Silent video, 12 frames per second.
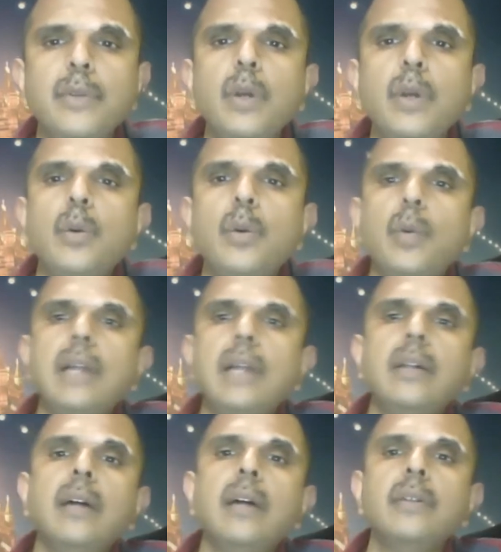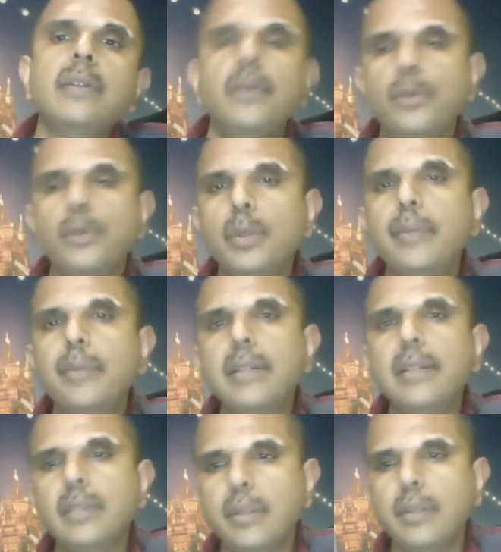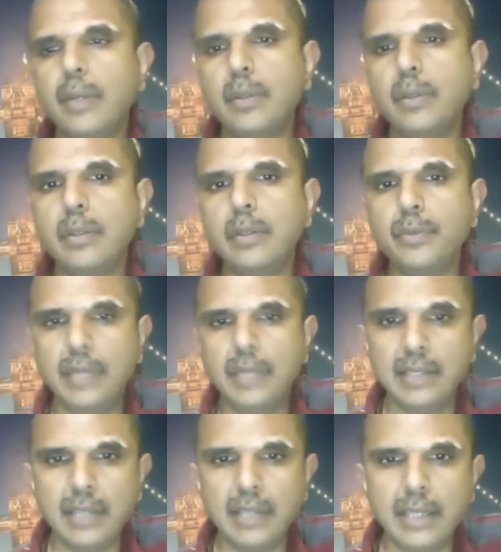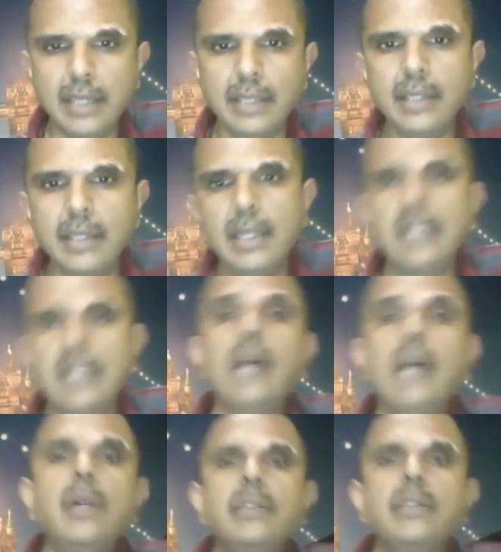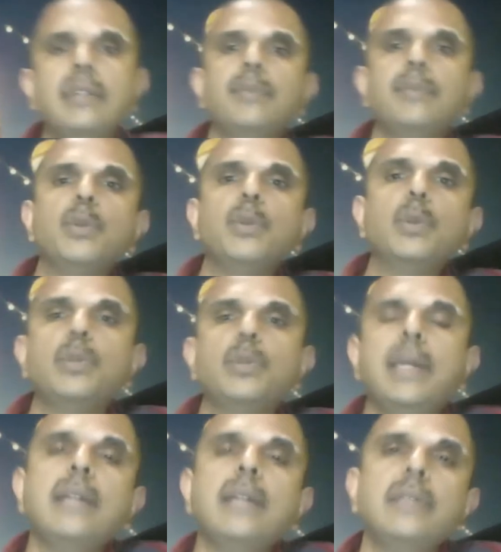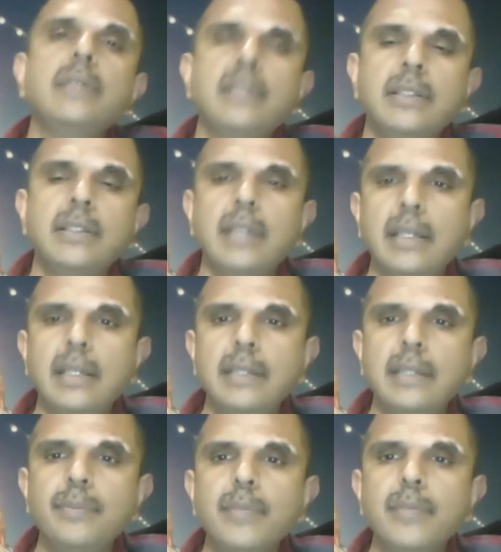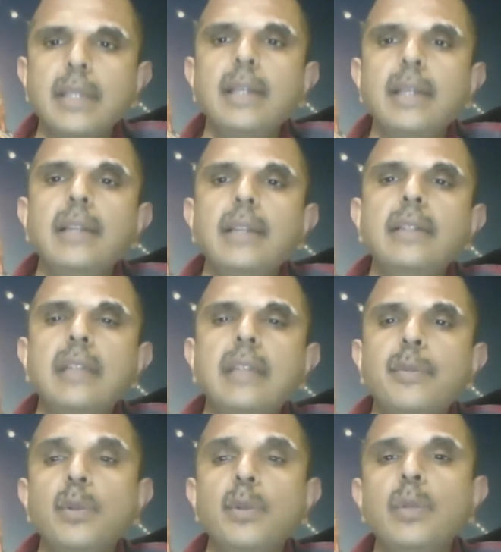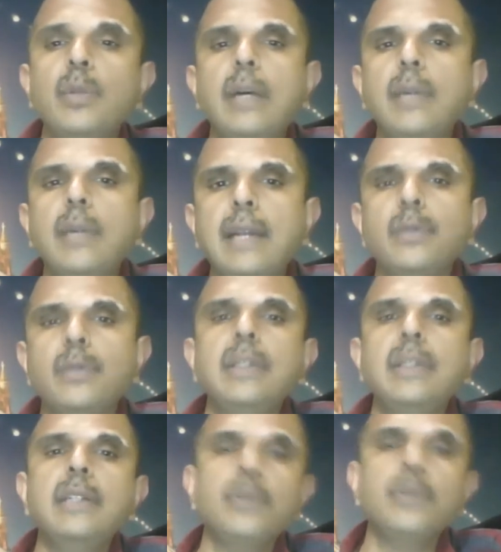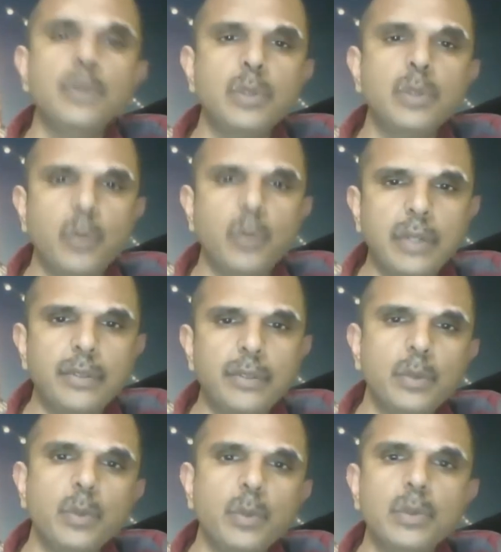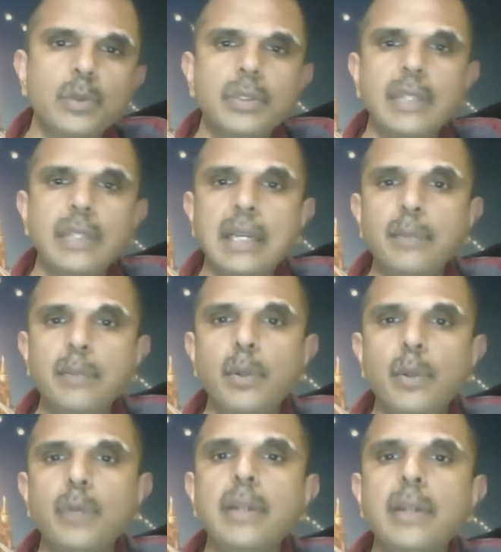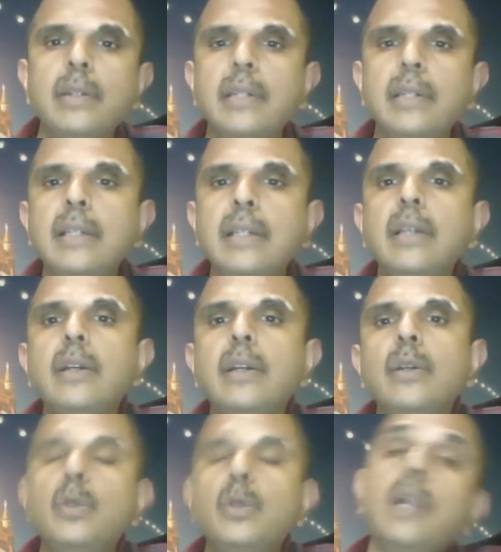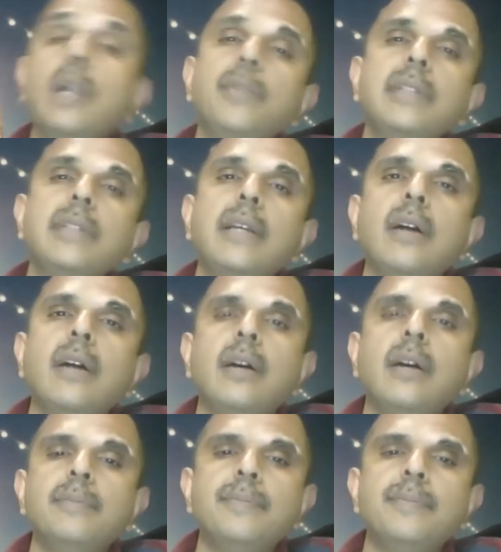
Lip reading: where I had gone through immense amount of anxiety and how I developed tools to handle this anxiety. In this episode, I will actually introduce one of the tools that I employ regularly to help me stay calm.